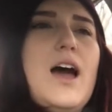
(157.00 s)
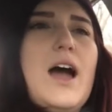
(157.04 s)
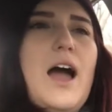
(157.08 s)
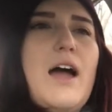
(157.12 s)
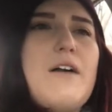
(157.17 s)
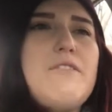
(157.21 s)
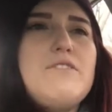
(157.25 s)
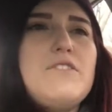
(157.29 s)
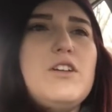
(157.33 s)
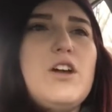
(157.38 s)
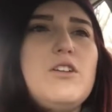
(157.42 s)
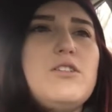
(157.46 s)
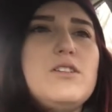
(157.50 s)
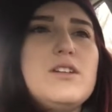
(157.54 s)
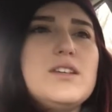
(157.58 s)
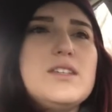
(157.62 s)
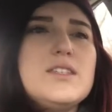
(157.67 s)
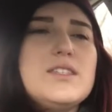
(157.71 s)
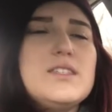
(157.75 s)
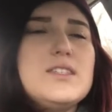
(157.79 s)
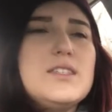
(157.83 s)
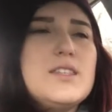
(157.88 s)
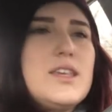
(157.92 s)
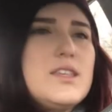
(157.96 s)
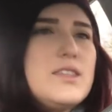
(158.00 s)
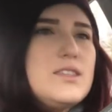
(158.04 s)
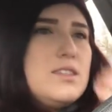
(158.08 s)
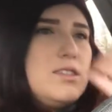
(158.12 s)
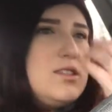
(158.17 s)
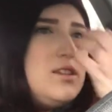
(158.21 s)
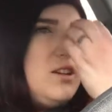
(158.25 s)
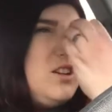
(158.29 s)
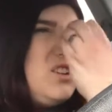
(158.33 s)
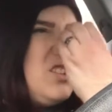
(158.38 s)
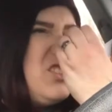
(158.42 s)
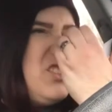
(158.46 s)
I've noticed since
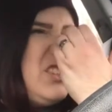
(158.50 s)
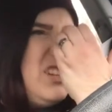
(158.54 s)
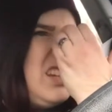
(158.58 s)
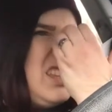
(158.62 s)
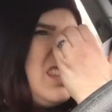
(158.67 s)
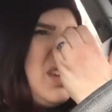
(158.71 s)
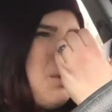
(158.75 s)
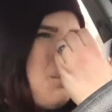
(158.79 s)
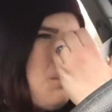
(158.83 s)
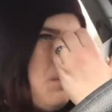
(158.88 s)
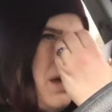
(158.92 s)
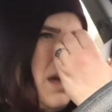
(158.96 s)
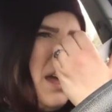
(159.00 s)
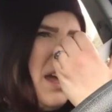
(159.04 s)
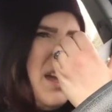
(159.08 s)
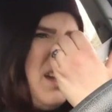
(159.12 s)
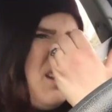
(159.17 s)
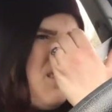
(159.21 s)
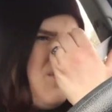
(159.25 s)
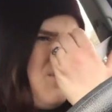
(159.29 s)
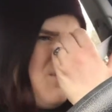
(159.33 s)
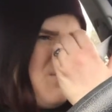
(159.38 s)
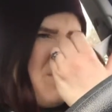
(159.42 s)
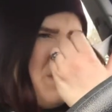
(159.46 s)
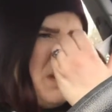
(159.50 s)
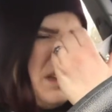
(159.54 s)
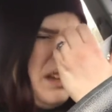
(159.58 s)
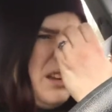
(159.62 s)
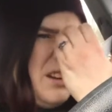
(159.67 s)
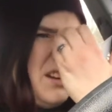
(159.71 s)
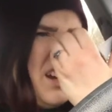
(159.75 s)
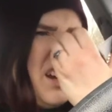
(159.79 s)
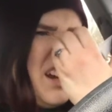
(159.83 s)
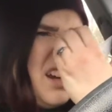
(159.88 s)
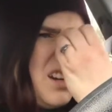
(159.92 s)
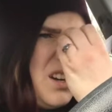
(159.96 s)
surgery that my
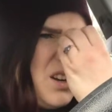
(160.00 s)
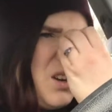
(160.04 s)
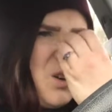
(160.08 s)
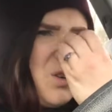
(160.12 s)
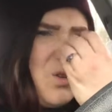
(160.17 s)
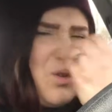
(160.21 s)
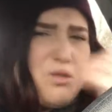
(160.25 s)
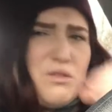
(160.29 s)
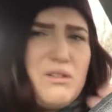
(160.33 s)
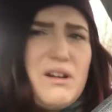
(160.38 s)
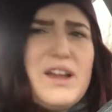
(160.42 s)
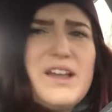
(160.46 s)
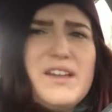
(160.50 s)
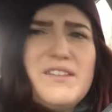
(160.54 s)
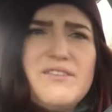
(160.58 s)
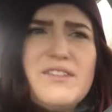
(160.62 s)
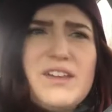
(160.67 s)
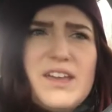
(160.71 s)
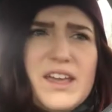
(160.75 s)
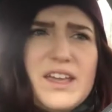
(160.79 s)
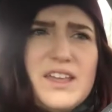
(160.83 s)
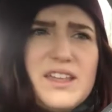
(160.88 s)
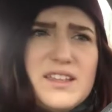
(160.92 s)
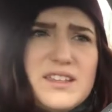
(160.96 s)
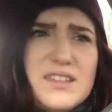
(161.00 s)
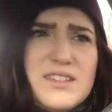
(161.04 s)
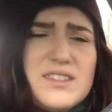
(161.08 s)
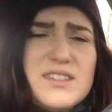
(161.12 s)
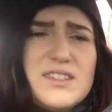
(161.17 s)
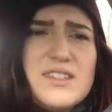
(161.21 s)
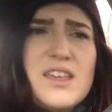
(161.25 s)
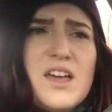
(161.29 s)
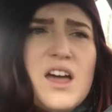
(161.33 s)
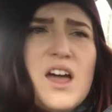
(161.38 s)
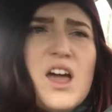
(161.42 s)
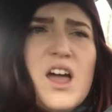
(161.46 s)
period
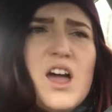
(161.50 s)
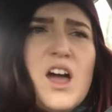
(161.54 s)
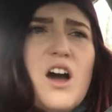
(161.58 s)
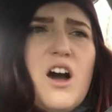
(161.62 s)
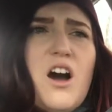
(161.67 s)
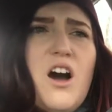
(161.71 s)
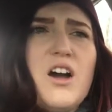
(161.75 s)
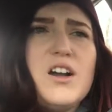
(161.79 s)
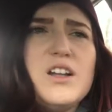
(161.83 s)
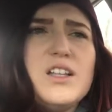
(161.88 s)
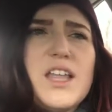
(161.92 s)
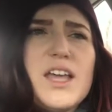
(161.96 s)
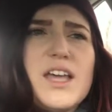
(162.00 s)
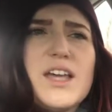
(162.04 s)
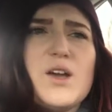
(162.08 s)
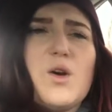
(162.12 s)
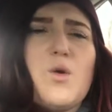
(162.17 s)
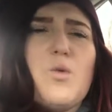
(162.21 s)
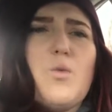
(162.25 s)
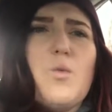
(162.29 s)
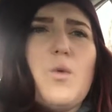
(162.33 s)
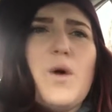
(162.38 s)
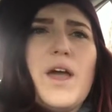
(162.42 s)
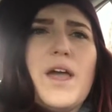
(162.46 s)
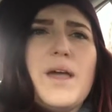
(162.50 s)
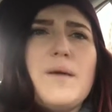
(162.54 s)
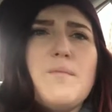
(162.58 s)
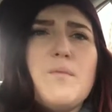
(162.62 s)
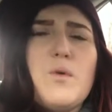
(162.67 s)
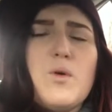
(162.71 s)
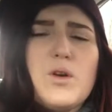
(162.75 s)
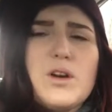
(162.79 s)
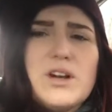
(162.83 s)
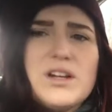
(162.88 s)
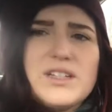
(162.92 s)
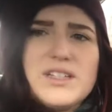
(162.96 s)
cravings are like way
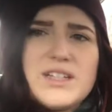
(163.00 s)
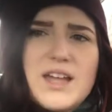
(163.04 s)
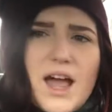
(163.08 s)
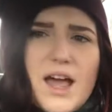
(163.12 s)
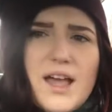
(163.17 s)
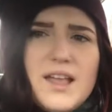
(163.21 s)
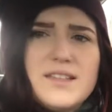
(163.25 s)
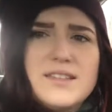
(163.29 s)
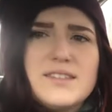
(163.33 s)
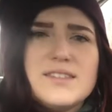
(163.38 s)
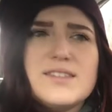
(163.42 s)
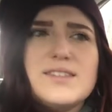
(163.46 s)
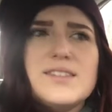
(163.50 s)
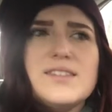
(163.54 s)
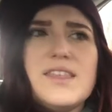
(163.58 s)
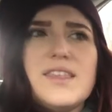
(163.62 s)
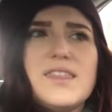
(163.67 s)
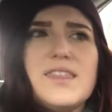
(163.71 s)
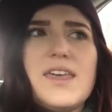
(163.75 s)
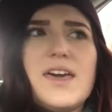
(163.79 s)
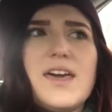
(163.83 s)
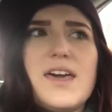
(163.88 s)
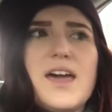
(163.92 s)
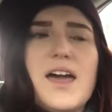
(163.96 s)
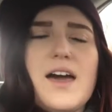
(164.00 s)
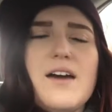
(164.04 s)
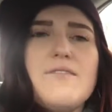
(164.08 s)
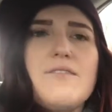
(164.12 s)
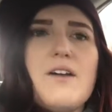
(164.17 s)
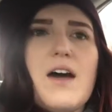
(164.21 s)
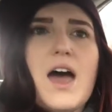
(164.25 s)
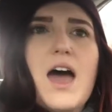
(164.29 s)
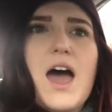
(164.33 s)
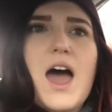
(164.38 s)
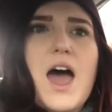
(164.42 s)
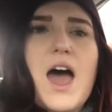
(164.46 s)
more intense than they have
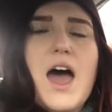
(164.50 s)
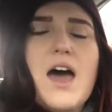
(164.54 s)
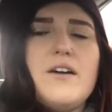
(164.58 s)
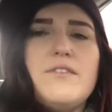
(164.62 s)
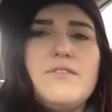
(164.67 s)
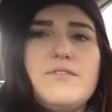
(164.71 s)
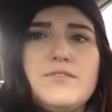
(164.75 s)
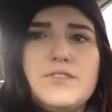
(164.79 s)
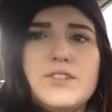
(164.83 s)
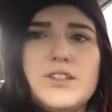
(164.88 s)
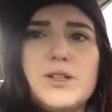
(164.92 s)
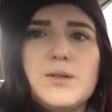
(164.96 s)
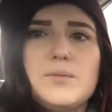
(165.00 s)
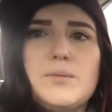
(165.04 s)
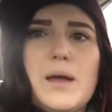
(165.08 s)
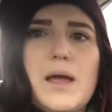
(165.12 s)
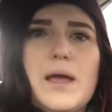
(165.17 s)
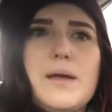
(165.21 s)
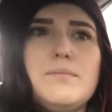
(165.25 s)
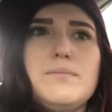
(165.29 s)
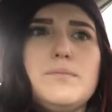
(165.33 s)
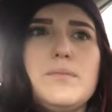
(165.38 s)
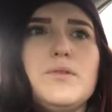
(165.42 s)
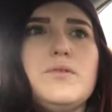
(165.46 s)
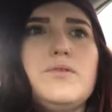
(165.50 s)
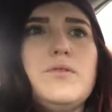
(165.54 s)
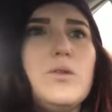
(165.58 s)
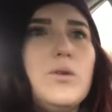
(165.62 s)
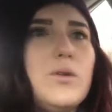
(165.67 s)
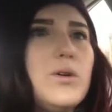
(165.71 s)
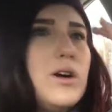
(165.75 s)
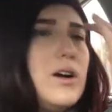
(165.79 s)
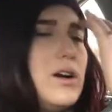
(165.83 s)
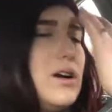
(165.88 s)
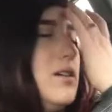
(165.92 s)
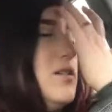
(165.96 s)
ever been
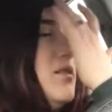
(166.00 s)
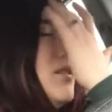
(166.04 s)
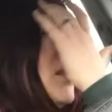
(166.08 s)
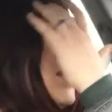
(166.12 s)
before.